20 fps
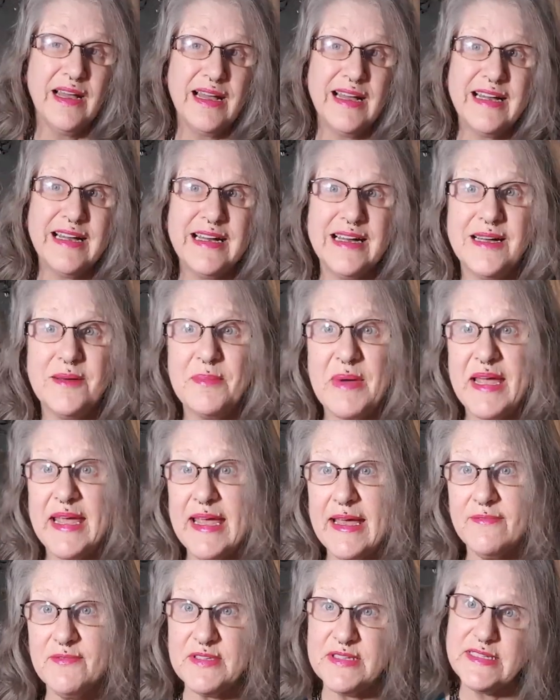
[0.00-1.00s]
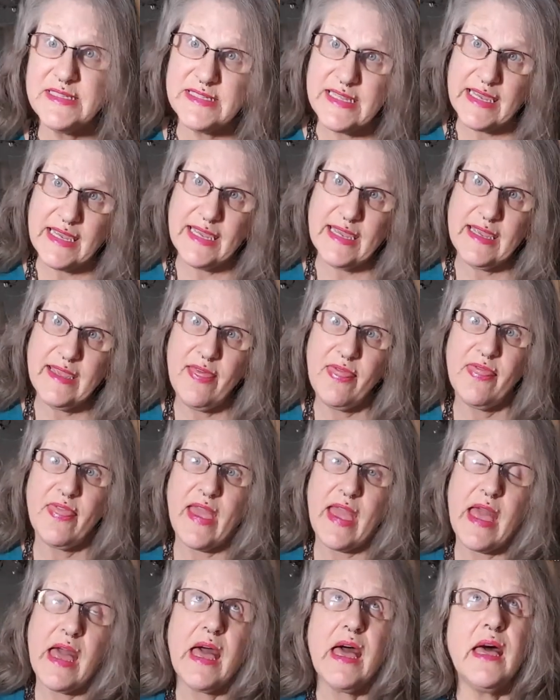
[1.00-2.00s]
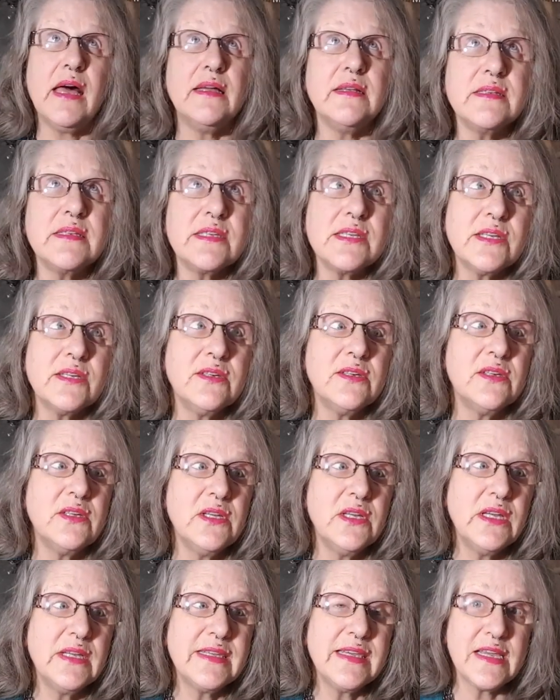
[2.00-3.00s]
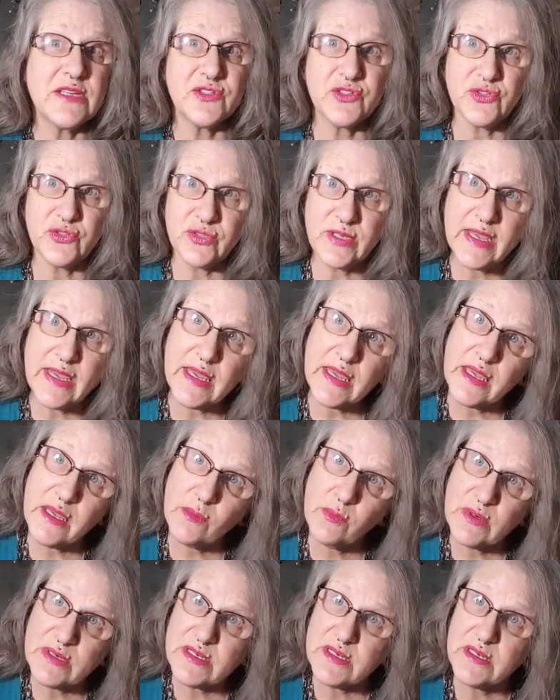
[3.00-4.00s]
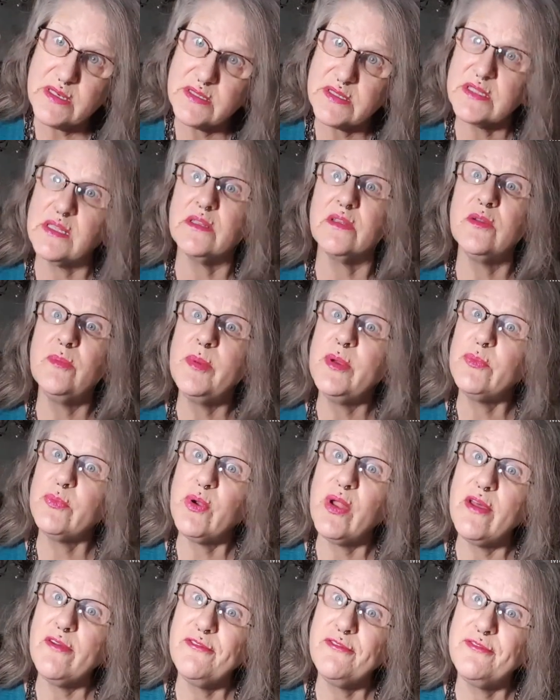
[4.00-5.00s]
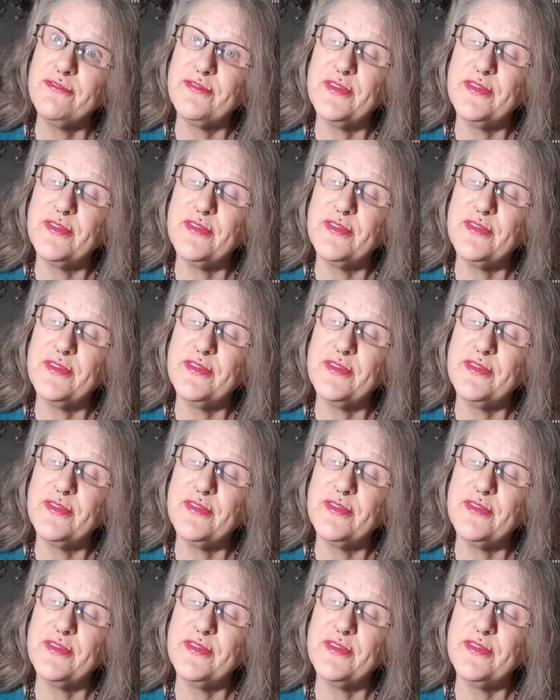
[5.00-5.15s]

I have to say that yesterday was a little bit rough.